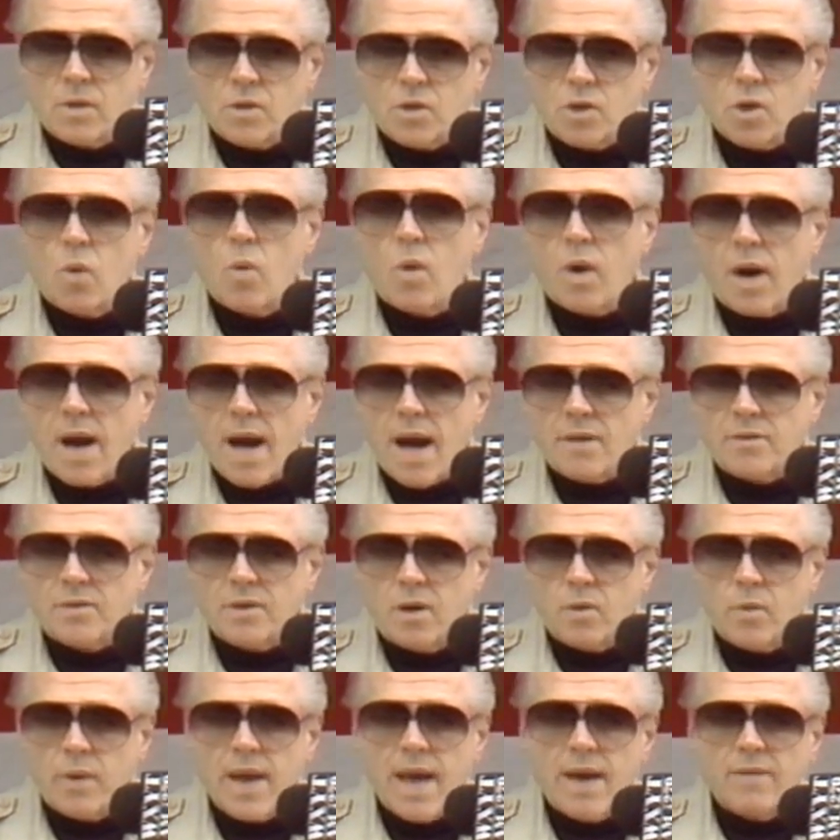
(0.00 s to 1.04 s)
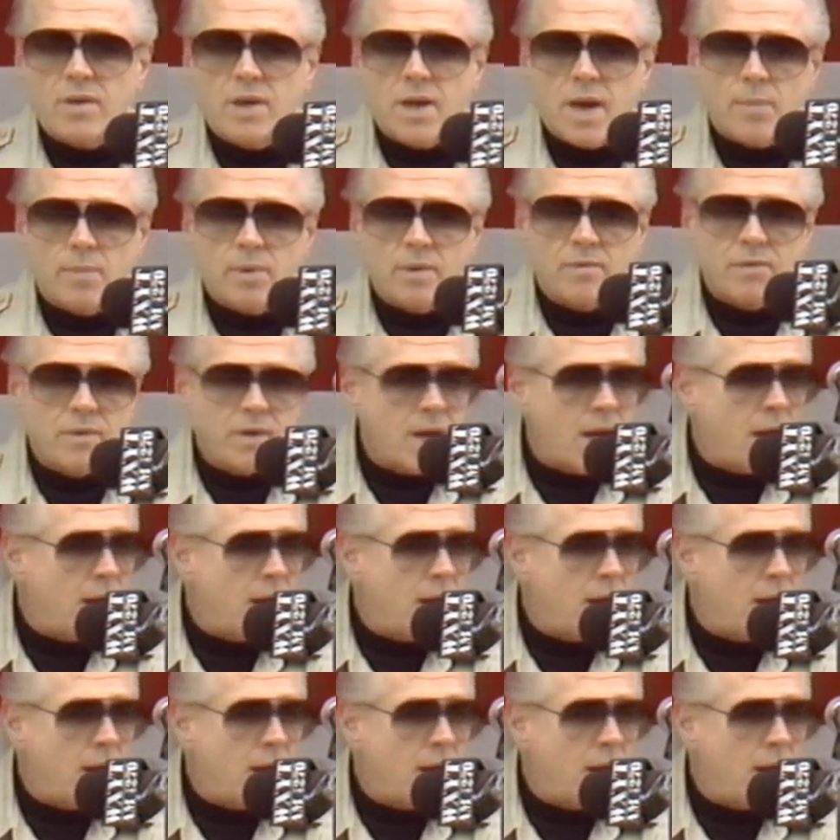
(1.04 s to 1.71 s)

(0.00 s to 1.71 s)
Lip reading: So we're out there. We have a couple of